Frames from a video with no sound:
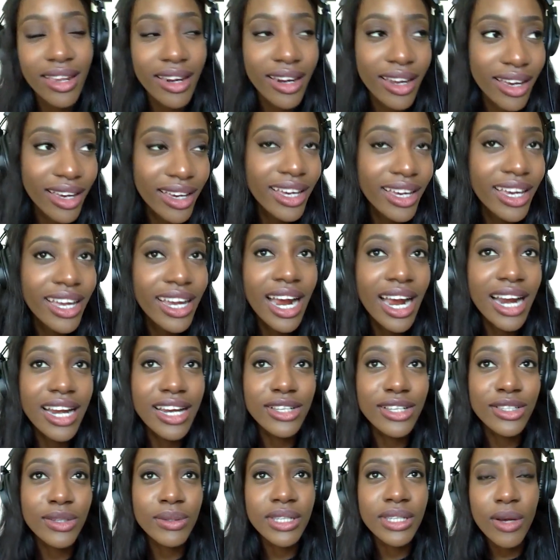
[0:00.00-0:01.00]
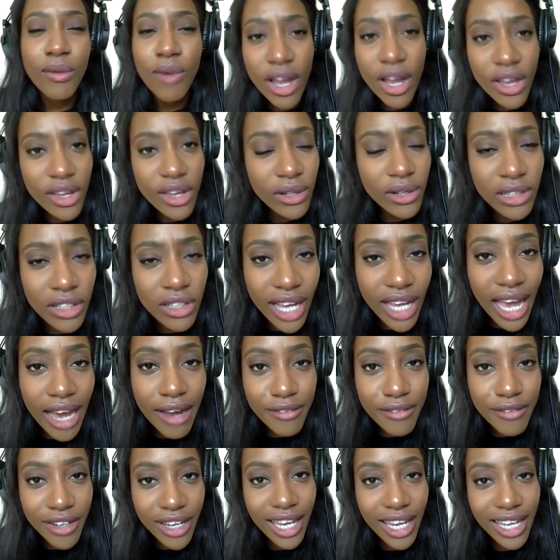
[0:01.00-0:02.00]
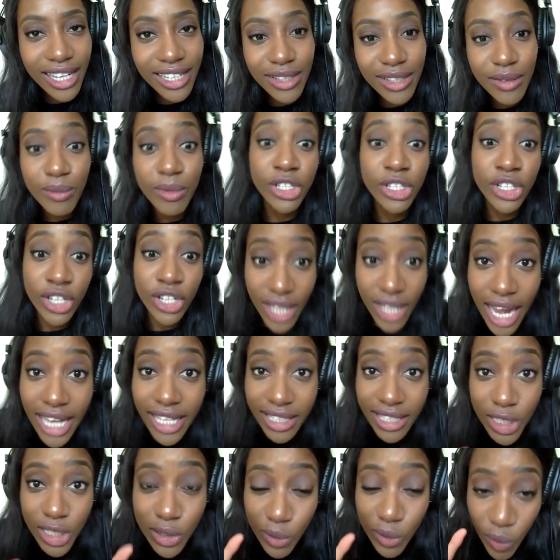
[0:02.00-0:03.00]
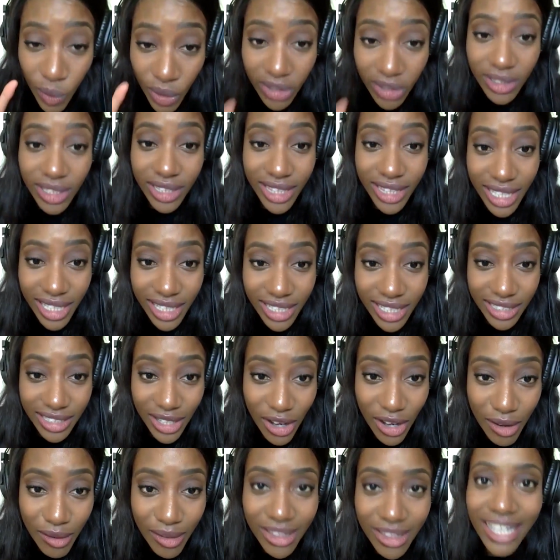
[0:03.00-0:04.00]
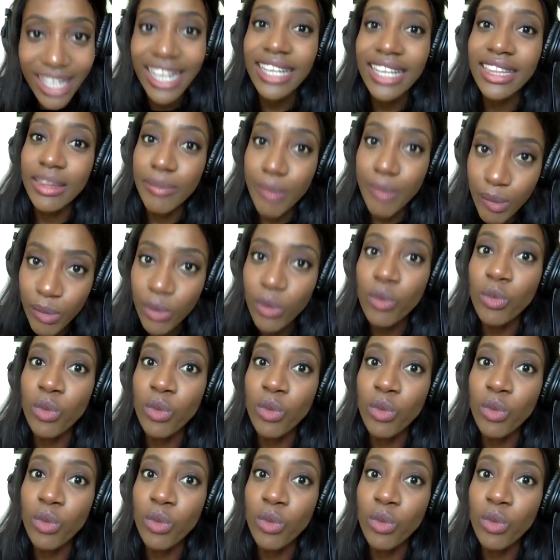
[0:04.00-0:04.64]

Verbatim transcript: da, da. And he's always like, wow, you don't look African, which I swear they think is a, con- like people.